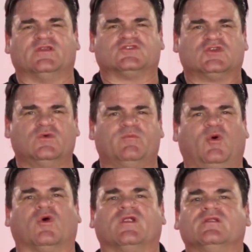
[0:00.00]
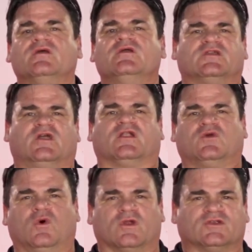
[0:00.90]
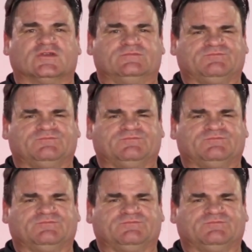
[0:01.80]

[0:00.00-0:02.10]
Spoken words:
is too important to cut corners.